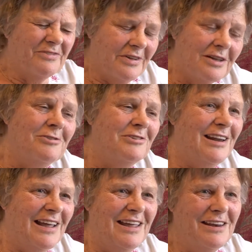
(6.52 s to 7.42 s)
Furlong
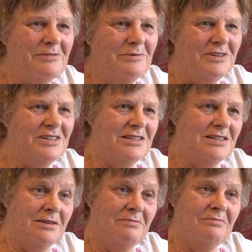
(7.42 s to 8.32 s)
Lane, which
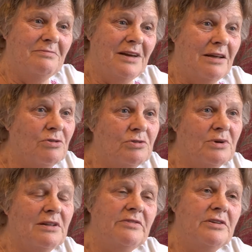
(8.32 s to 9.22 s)
is now called
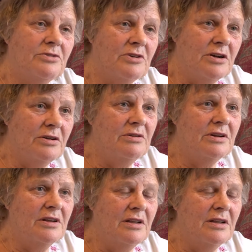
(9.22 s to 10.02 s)
Wellfield Road,